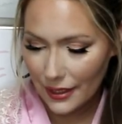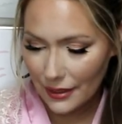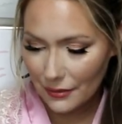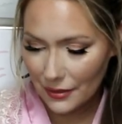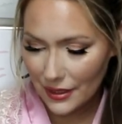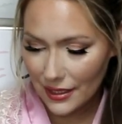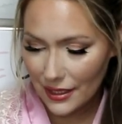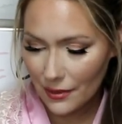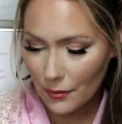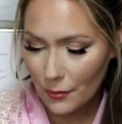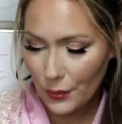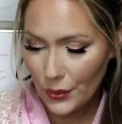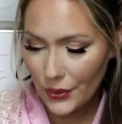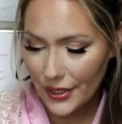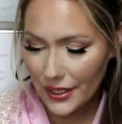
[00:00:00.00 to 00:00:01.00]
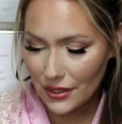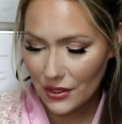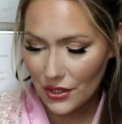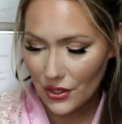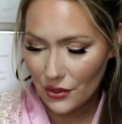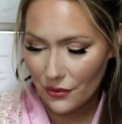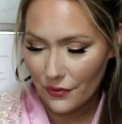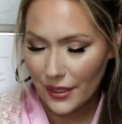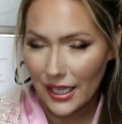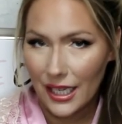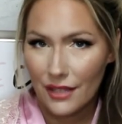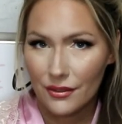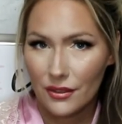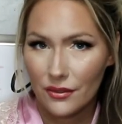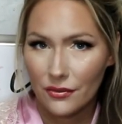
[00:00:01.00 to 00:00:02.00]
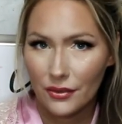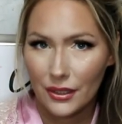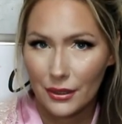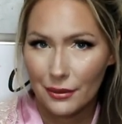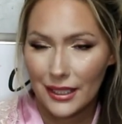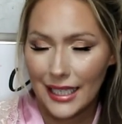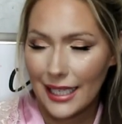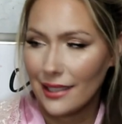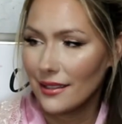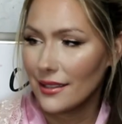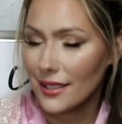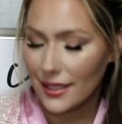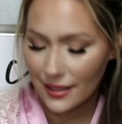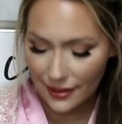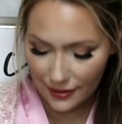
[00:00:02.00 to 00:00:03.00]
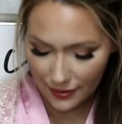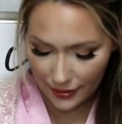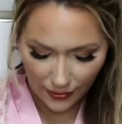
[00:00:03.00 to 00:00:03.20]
It was 0.25 fluid ounces.